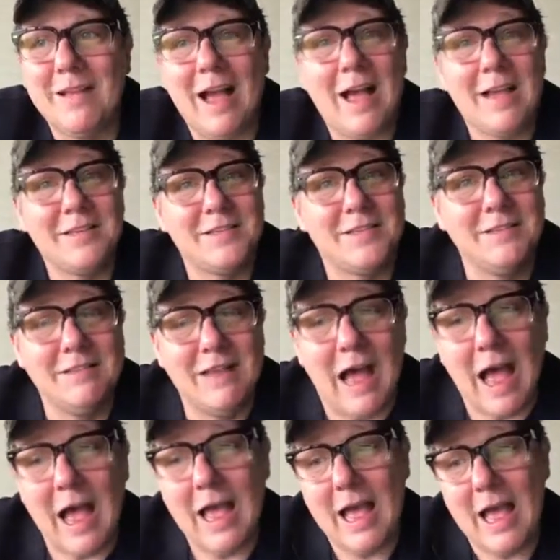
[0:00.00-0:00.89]

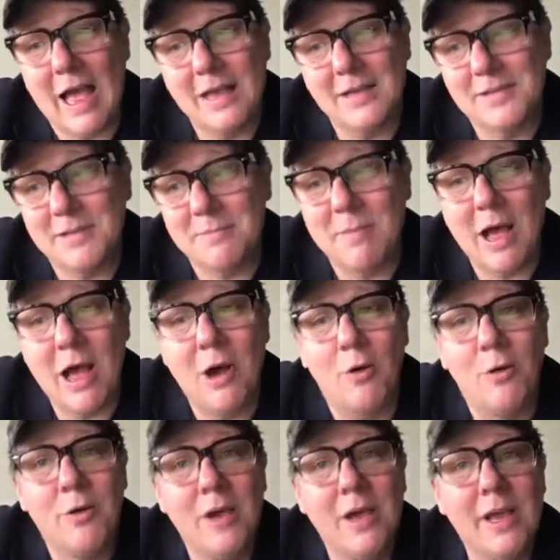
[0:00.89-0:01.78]
I
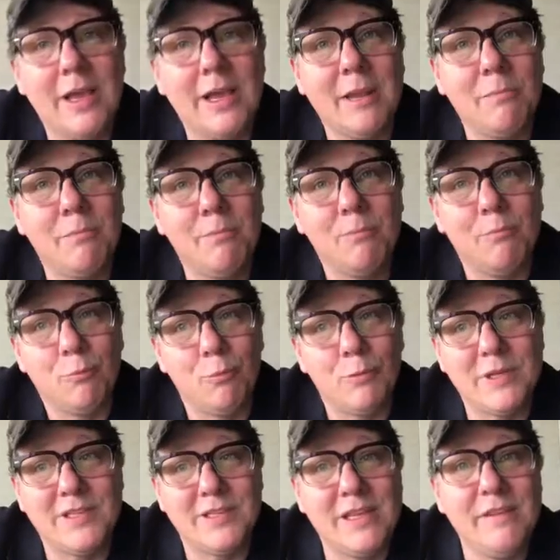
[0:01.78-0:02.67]
somehow can
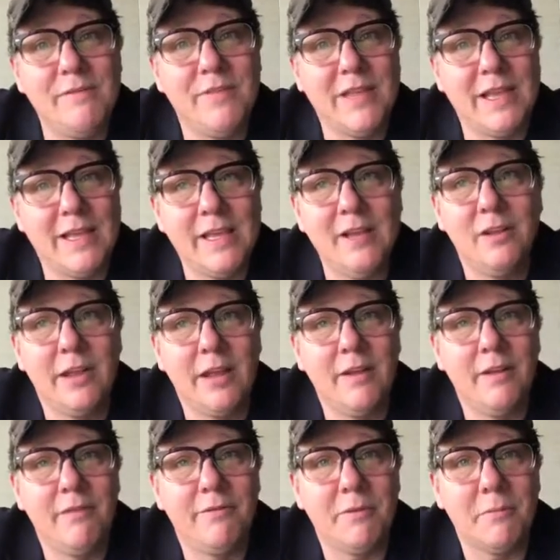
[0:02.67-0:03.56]
receive the
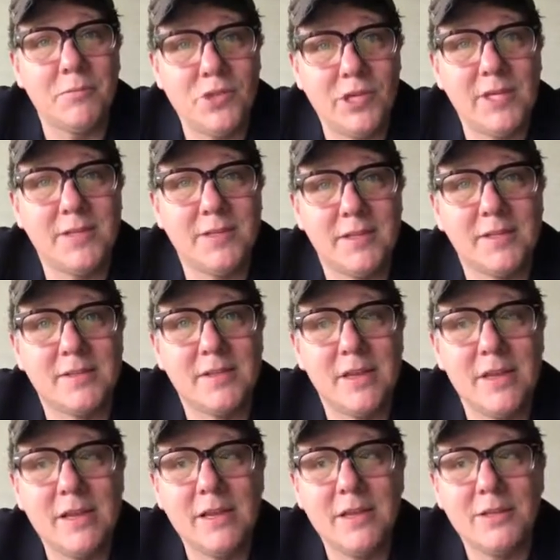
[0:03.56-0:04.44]
healing from
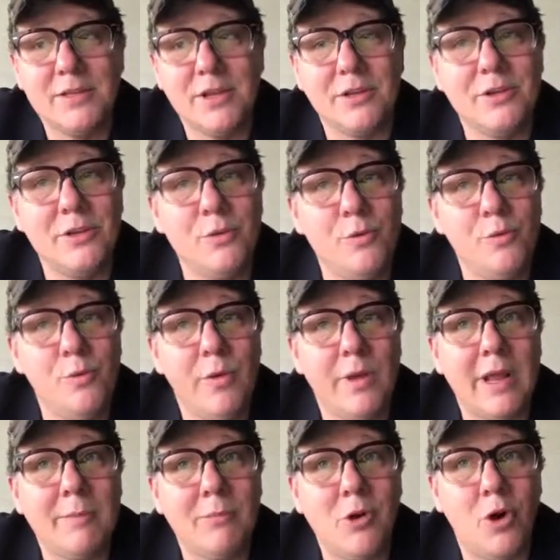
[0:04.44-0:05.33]
Jesus to do
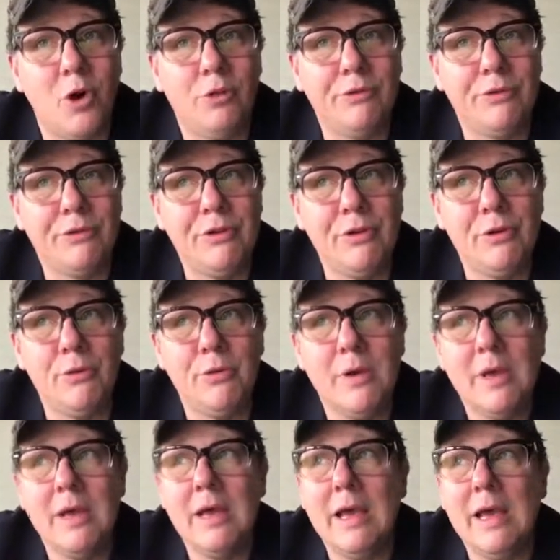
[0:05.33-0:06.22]
what I'm called to
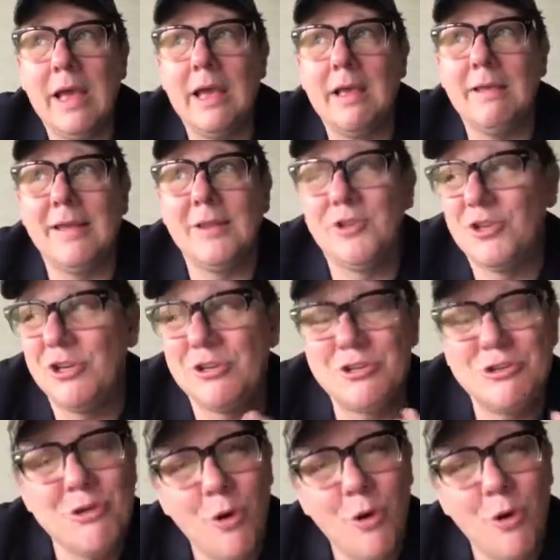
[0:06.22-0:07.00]
do. It's just